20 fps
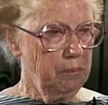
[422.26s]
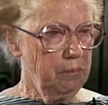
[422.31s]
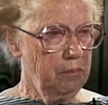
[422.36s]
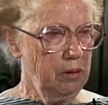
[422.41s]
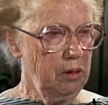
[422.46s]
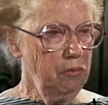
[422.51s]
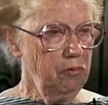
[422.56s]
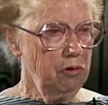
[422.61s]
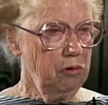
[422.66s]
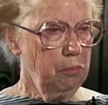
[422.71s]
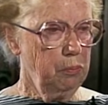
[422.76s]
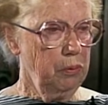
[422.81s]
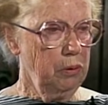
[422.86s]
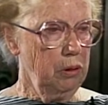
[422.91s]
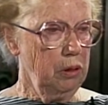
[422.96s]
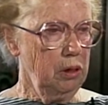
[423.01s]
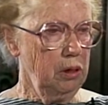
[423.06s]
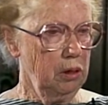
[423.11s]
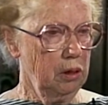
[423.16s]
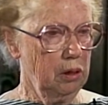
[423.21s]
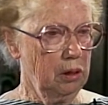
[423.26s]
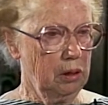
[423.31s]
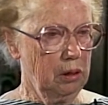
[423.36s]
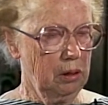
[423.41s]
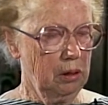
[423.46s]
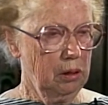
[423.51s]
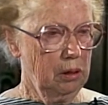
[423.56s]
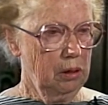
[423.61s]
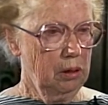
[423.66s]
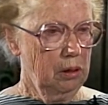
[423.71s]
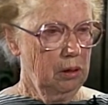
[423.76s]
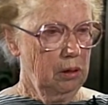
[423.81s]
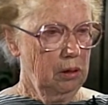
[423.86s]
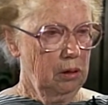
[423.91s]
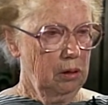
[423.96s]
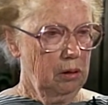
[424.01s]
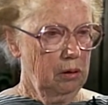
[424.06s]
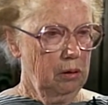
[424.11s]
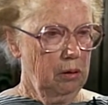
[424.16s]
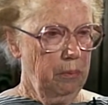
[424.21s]
it was pretty
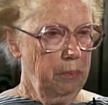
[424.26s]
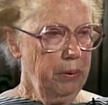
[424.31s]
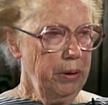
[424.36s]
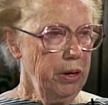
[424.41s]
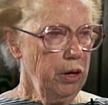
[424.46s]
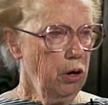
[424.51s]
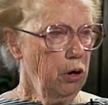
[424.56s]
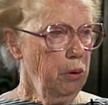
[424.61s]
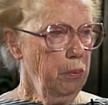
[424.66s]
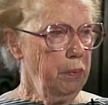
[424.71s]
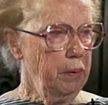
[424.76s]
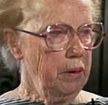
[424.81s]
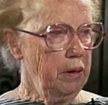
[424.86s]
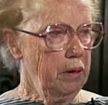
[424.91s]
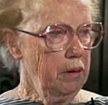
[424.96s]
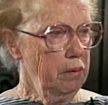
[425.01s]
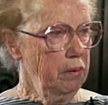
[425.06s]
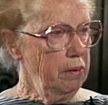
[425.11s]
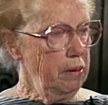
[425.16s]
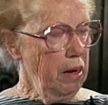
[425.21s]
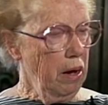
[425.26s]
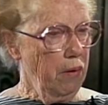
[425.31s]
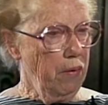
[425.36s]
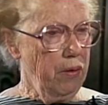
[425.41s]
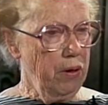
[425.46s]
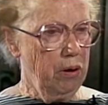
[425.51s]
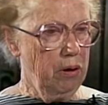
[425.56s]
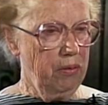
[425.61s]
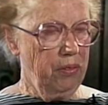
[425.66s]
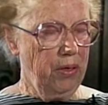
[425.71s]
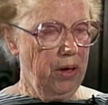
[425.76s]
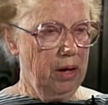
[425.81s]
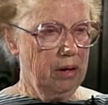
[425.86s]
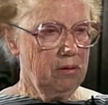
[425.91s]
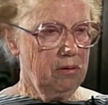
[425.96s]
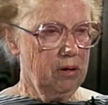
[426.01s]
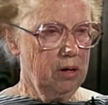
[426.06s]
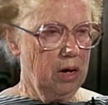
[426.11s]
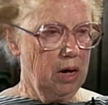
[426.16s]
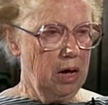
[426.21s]
open down there at that
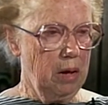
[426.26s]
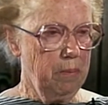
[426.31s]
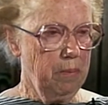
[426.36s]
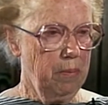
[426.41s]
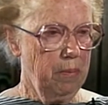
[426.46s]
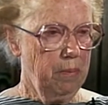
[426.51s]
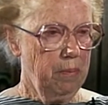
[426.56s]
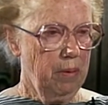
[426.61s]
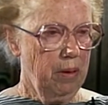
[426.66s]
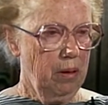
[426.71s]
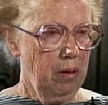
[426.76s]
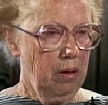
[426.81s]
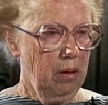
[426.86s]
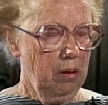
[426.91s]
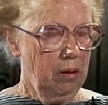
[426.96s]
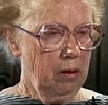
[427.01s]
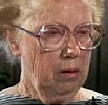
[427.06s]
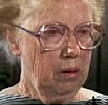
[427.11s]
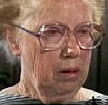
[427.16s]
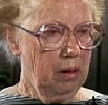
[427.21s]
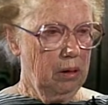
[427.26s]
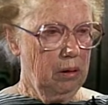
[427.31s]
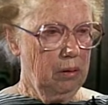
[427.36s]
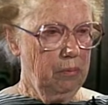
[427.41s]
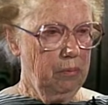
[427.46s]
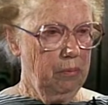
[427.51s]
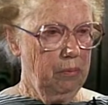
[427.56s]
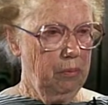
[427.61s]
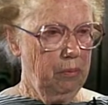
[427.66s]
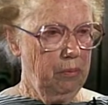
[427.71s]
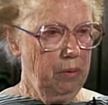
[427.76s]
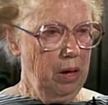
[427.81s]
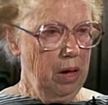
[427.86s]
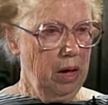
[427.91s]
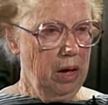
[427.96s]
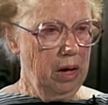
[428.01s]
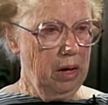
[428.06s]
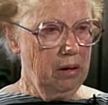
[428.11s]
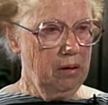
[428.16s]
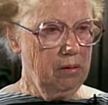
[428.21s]
time. We
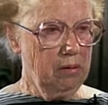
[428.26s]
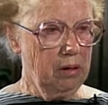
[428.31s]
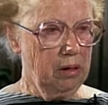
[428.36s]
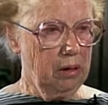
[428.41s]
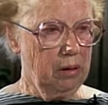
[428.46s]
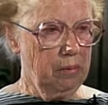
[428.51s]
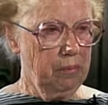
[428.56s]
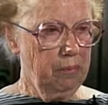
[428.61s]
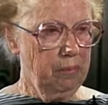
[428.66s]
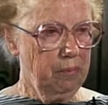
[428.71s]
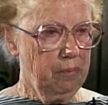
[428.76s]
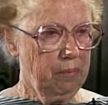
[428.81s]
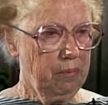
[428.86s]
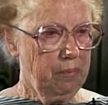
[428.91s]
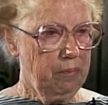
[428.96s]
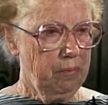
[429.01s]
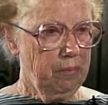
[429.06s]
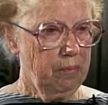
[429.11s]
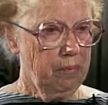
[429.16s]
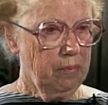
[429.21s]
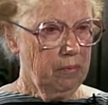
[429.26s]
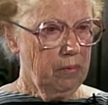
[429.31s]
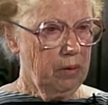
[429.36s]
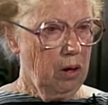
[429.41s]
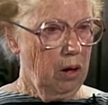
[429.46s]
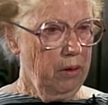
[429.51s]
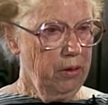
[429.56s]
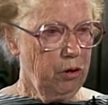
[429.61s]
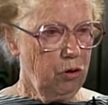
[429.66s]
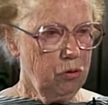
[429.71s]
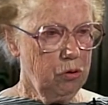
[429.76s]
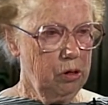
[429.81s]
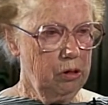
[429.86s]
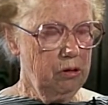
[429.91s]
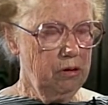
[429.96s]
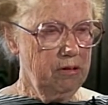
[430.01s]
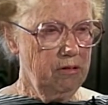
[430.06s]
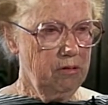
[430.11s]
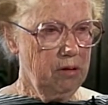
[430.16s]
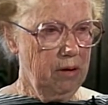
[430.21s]
had on the
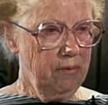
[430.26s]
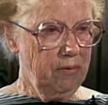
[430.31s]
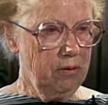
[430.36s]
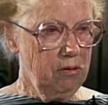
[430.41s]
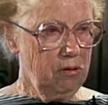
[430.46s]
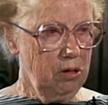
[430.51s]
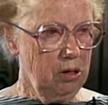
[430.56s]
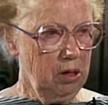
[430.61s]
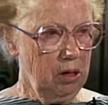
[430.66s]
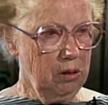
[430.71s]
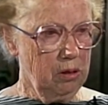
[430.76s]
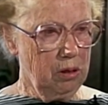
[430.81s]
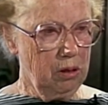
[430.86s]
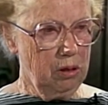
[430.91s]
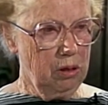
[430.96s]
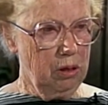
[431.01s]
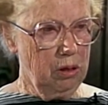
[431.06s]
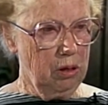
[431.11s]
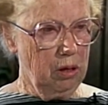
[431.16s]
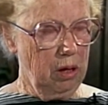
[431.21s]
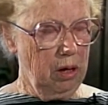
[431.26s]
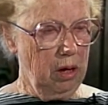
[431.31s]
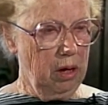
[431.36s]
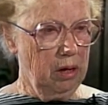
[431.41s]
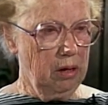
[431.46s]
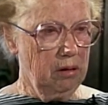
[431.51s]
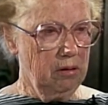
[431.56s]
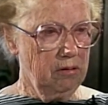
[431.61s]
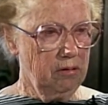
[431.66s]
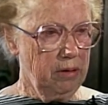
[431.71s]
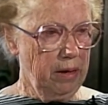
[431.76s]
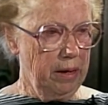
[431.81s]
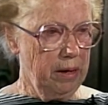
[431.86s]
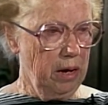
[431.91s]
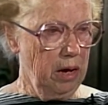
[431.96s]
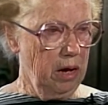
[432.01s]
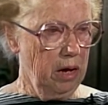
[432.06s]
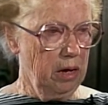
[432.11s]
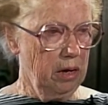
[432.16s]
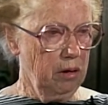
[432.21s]
corner of 17th and Santa
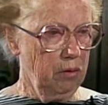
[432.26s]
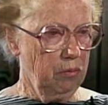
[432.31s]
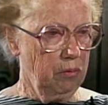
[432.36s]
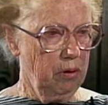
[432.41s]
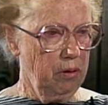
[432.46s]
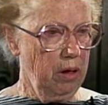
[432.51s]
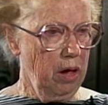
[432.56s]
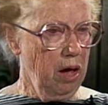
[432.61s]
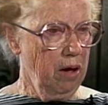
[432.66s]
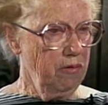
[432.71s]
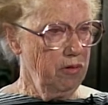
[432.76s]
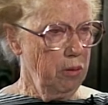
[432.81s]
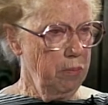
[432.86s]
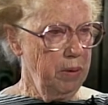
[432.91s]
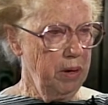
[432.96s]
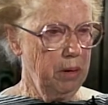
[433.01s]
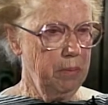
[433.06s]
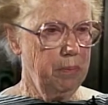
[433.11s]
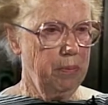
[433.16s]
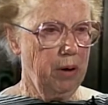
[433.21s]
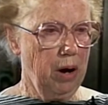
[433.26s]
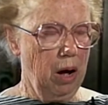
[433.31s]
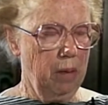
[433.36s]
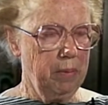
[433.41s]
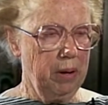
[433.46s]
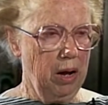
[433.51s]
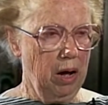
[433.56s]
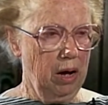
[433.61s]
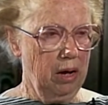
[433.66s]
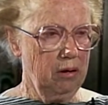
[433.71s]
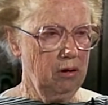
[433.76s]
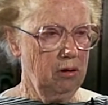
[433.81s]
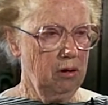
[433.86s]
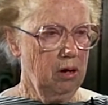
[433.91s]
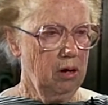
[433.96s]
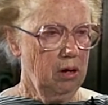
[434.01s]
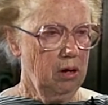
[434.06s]
Ana, where they have the big promenade